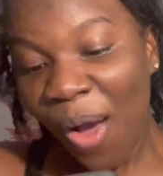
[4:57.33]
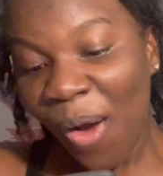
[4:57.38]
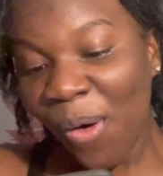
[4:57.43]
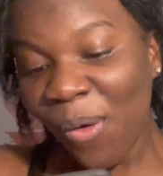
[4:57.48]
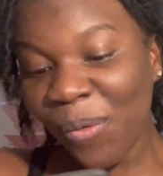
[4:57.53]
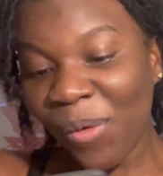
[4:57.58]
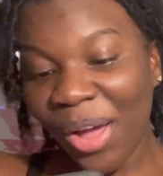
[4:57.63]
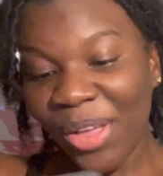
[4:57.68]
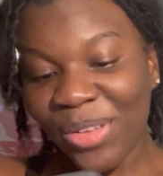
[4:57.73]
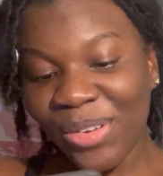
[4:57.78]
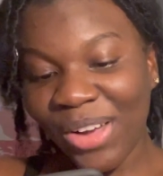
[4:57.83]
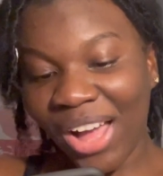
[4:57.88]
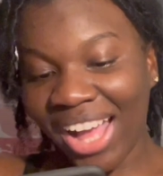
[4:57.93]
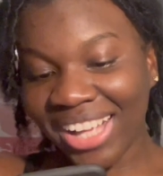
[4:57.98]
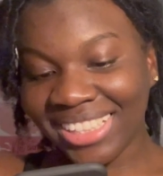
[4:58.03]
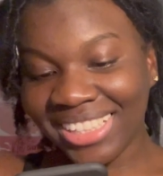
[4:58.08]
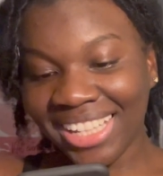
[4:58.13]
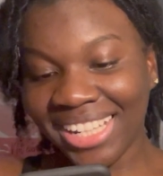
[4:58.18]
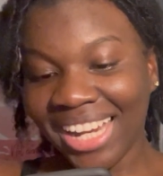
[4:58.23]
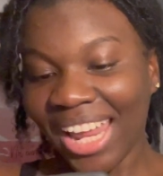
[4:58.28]
Why are you
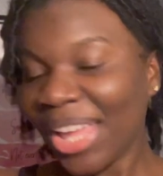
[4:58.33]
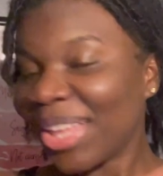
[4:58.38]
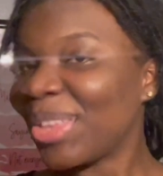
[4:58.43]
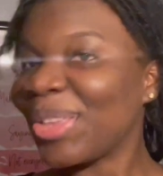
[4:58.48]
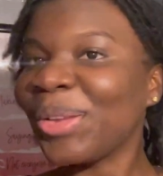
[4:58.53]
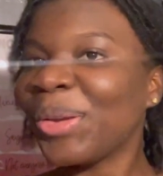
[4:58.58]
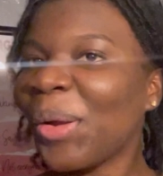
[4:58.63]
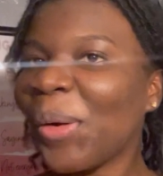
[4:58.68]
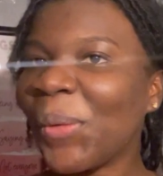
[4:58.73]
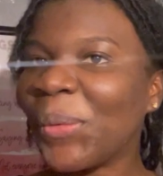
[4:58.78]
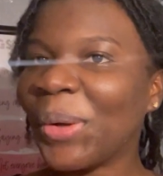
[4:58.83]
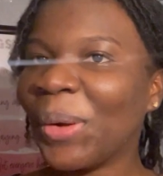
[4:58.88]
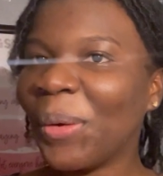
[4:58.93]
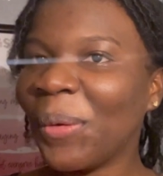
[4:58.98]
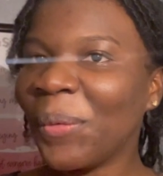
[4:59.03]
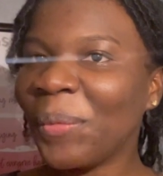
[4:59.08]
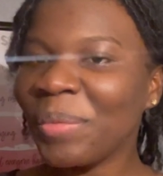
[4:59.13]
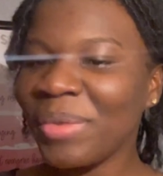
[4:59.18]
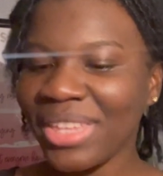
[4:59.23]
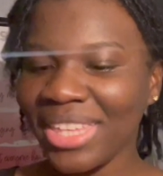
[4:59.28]
acting like you don't
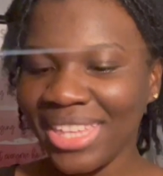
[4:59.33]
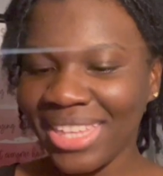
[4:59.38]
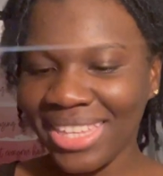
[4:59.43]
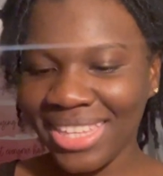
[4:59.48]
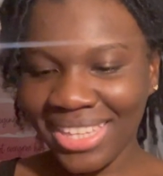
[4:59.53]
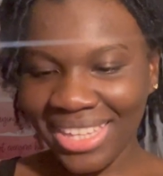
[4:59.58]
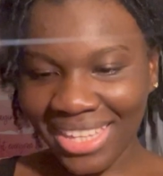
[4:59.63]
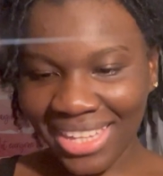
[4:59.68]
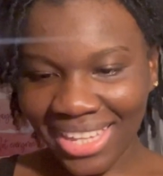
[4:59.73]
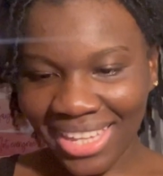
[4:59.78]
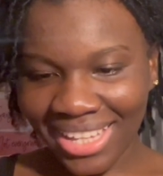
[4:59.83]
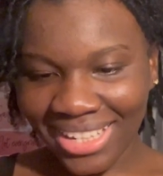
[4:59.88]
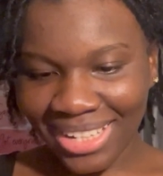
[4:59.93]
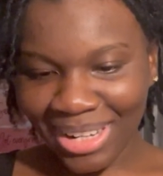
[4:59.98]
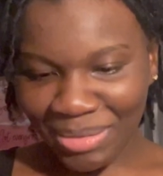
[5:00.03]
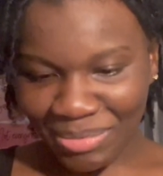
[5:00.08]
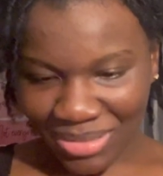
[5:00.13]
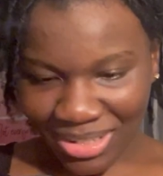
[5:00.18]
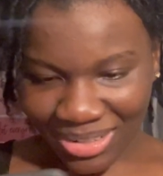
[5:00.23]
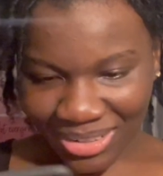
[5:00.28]
know me? And
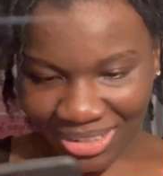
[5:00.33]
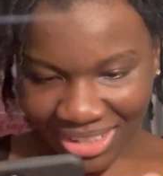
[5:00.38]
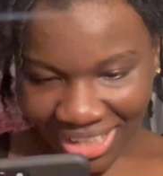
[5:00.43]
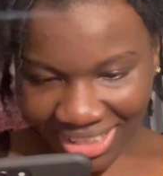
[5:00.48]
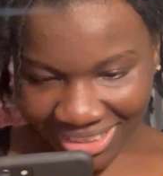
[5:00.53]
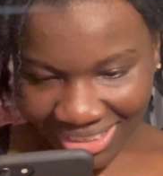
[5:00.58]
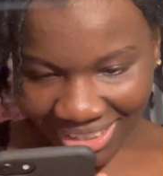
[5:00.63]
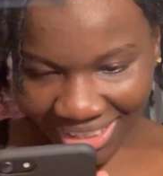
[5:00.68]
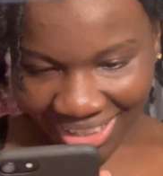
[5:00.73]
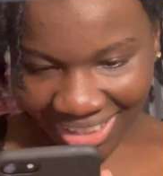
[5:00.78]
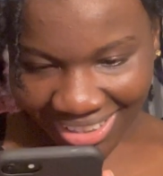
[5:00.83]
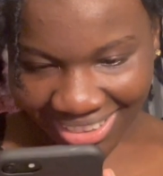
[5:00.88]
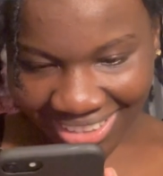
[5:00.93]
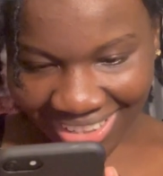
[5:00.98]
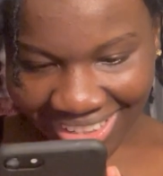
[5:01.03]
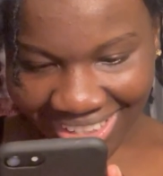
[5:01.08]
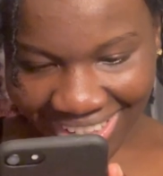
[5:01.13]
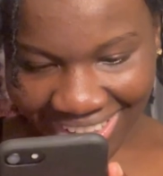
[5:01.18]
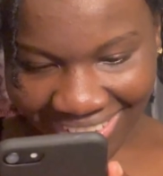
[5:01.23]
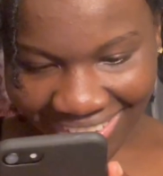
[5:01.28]
let me go get the other
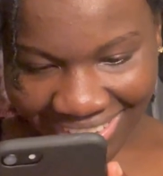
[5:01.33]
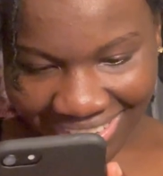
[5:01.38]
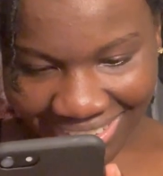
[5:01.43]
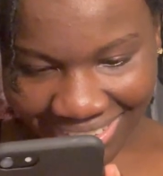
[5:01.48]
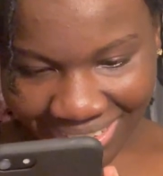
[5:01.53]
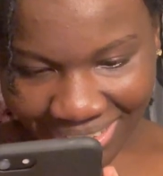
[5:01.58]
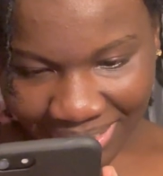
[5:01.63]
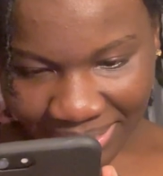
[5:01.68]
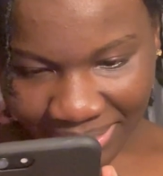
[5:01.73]
lyrics.